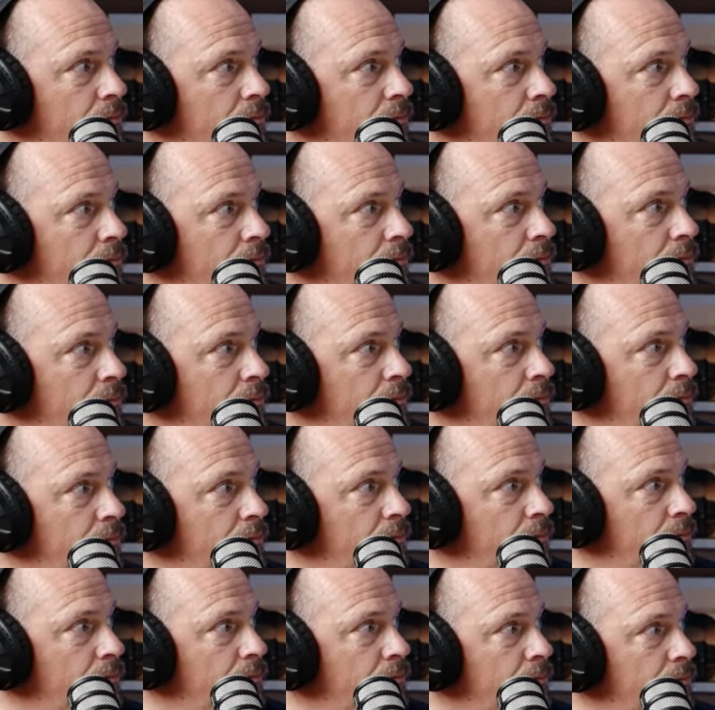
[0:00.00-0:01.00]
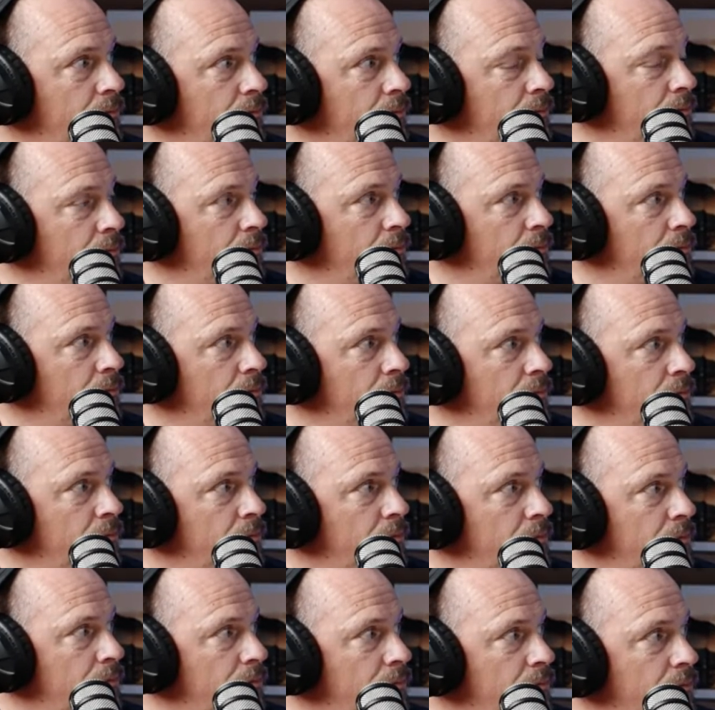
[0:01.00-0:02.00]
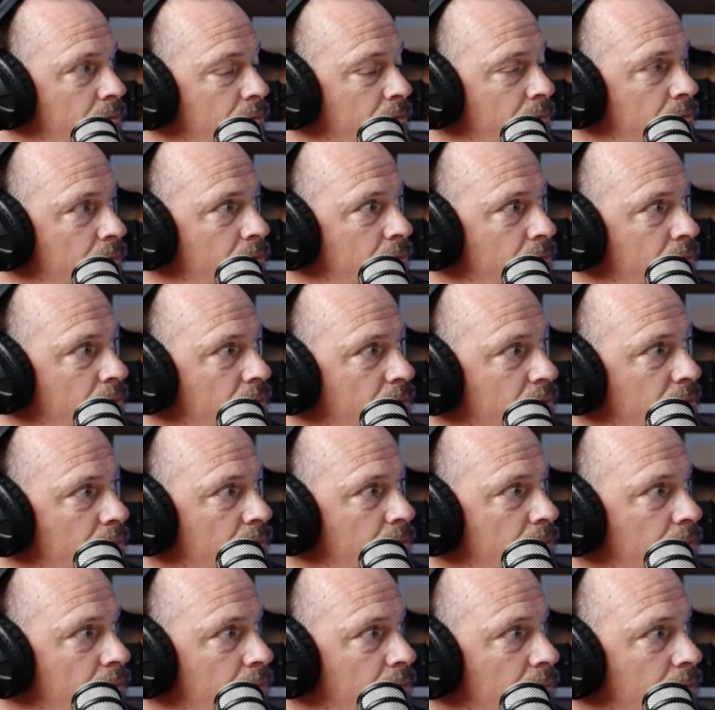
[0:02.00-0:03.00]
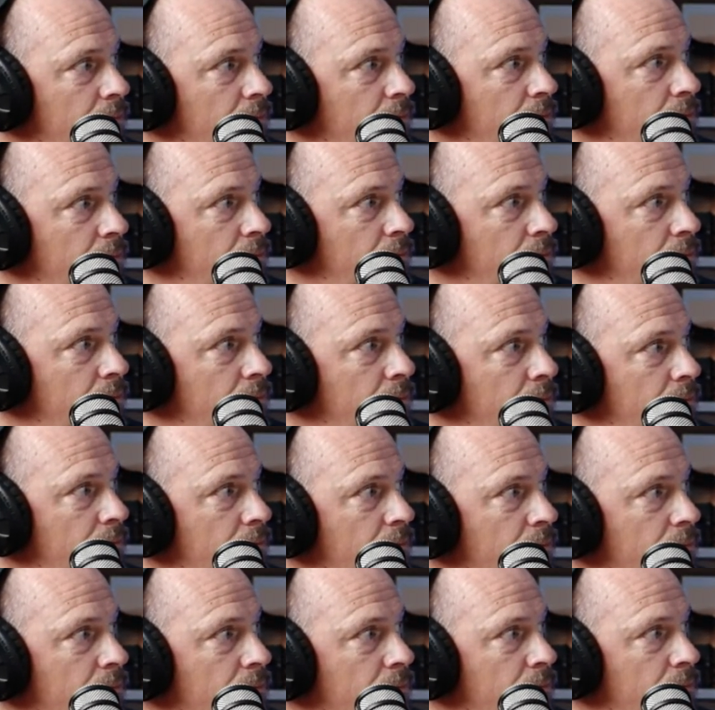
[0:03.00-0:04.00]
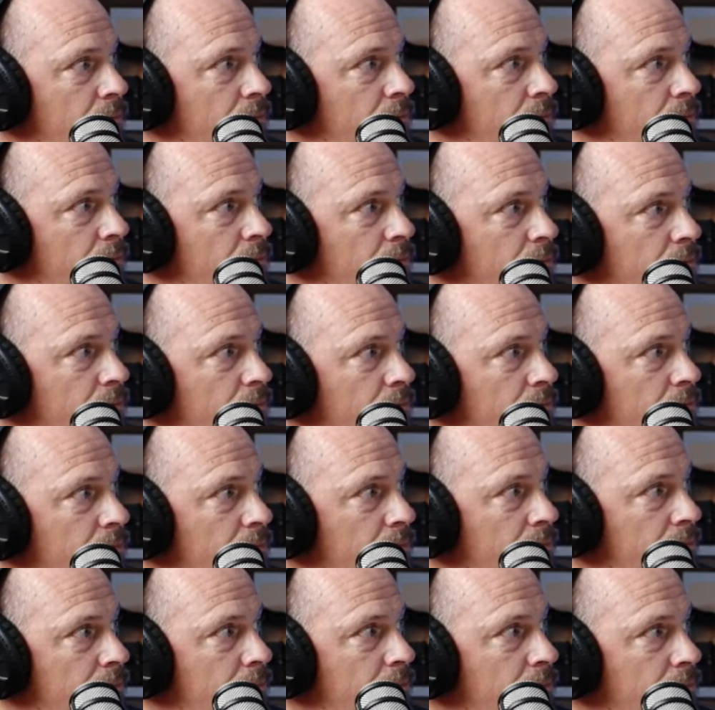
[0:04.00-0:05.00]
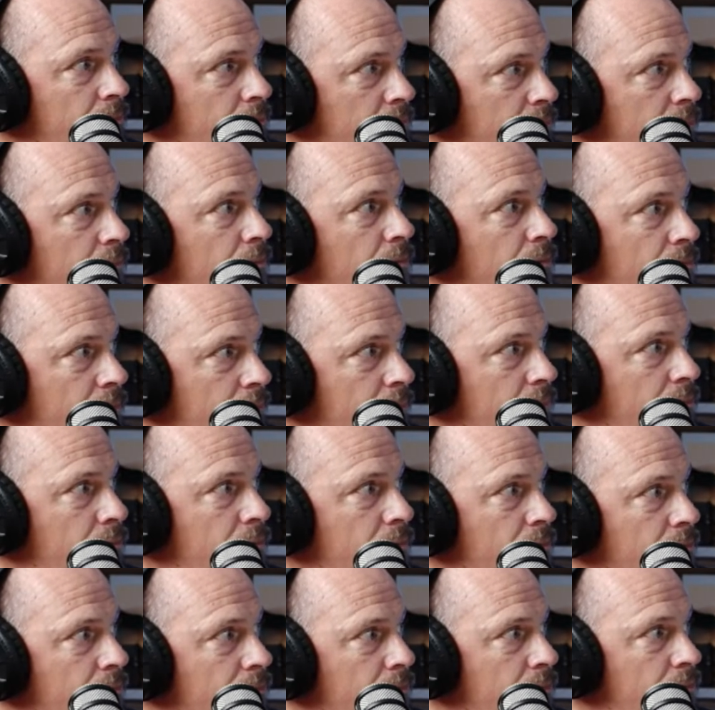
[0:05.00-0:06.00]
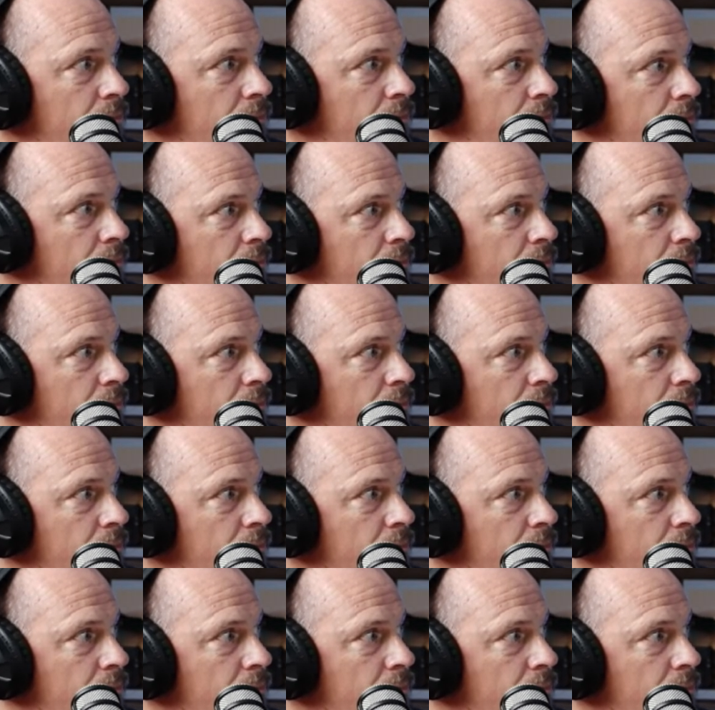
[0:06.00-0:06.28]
The person shown says nothing.